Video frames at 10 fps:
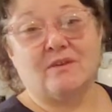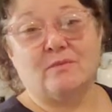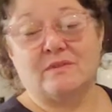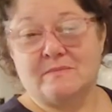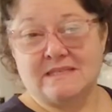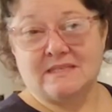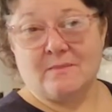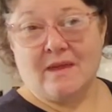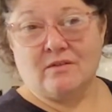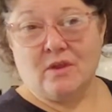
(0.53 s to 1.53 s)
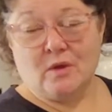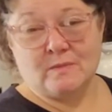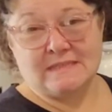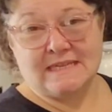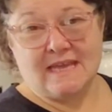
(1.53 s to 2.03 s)
with Mystic Mountain
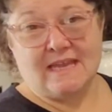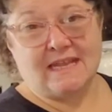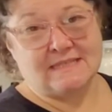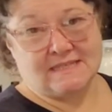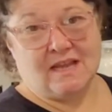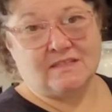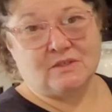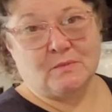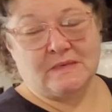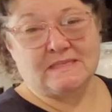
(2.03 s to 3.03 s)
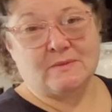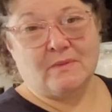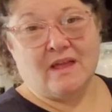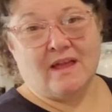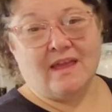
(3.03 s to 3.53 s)
Homestead and Skiatook Bee
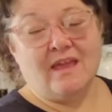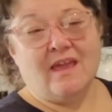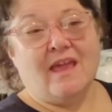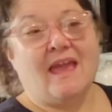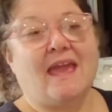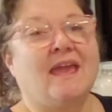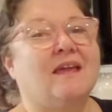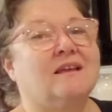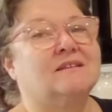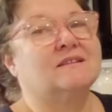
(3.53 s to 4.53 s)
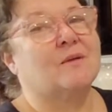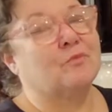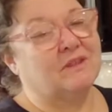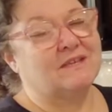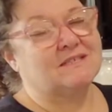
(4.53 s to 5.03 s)
Supply, and I'm
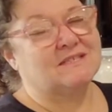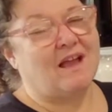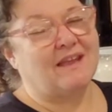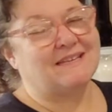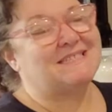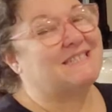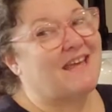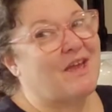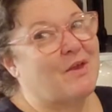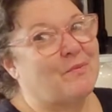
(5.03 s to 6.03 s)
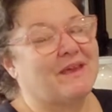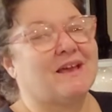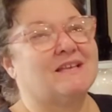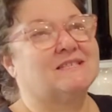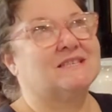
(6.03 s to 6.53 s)
really excited today
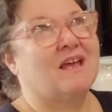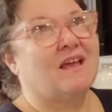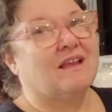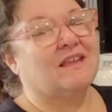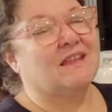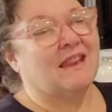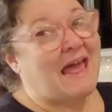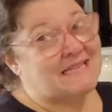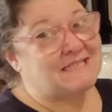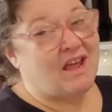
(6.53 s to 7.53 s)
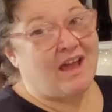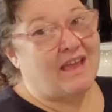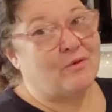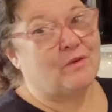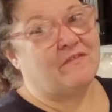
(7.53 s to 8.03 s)
because last
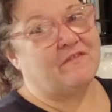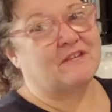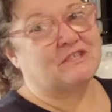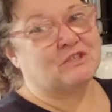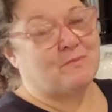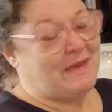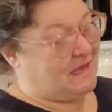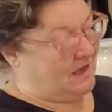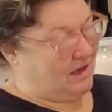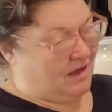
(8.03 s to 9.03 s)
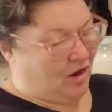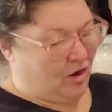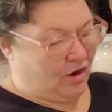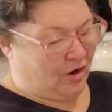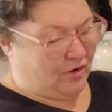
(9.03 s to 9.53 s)
night we finished making
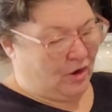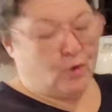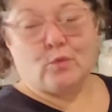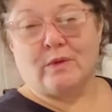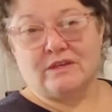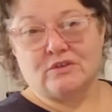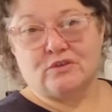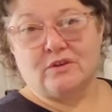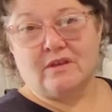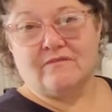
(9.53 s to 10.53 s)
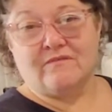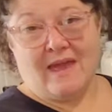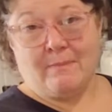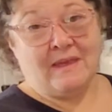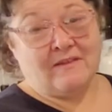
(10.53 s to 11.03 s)
our rendered
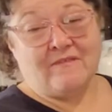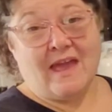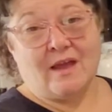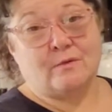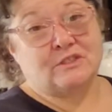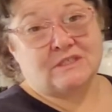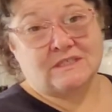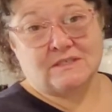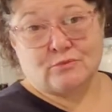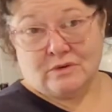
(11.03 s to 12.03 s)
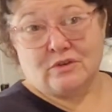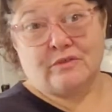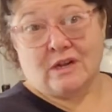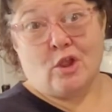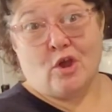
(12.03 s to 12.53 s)
pig fat, which is
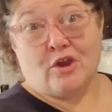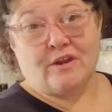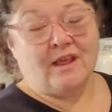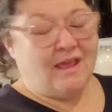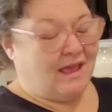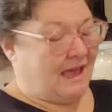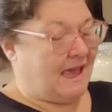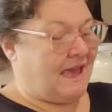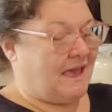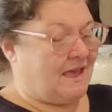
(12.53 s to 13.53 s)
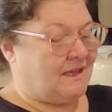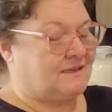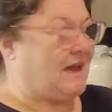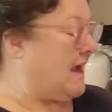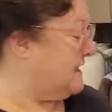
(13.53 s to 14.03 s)
rendering lard,
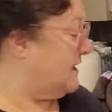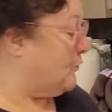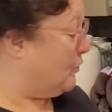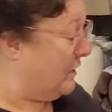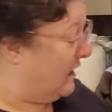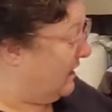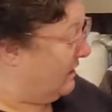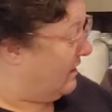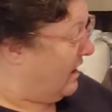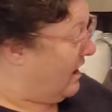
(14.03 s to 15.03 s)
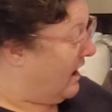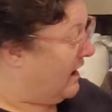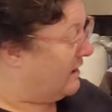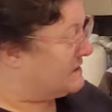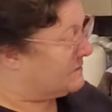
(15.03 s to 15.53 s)
and I did a really
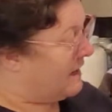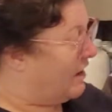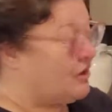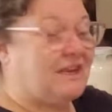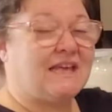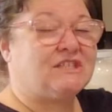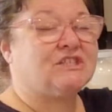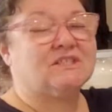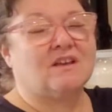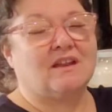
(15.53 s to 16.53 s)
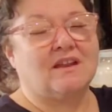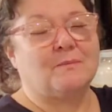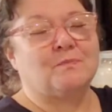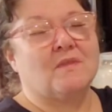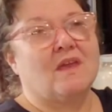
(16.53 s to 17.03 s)
some calculations on
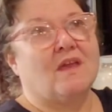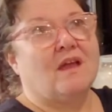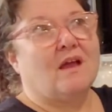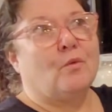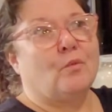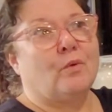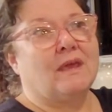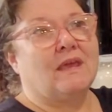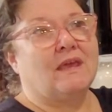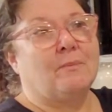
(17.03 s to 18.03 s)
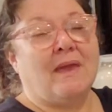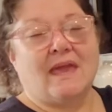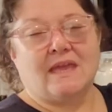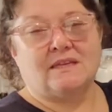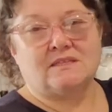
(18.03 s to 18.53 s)
it. We
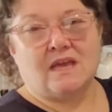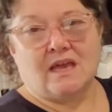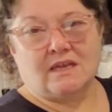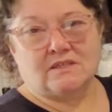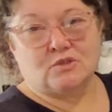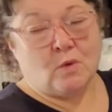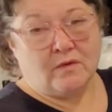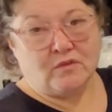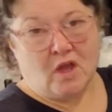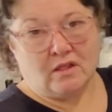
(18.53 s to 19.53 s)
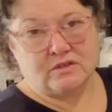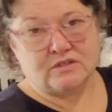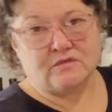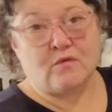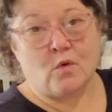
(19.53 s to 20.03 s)
paid
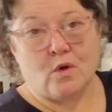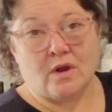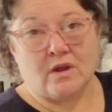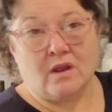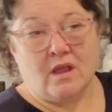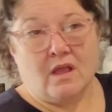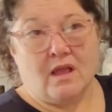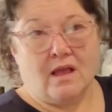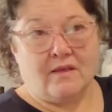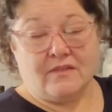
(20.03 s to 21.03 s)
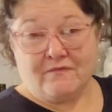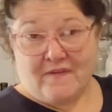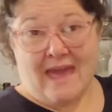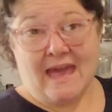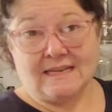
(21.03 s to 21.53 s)
$12 for the
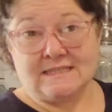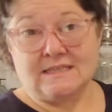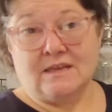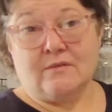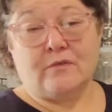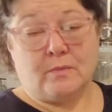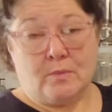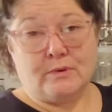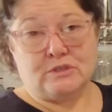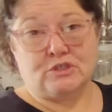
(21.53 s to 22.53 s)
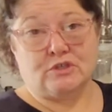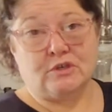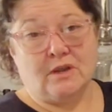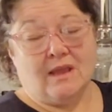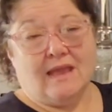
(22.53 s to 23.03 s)
fat from the
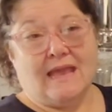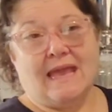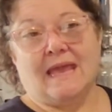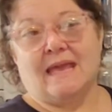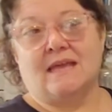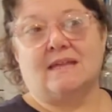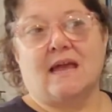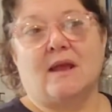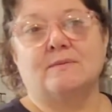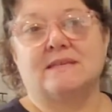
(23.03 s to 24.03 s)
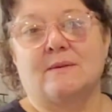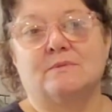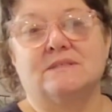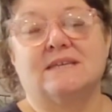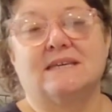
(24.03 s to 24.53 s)
butcher, and I was
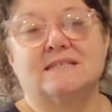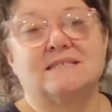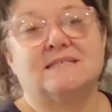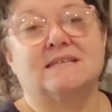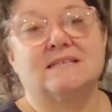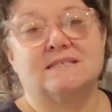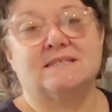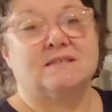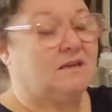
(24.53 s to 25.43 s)
able to get 6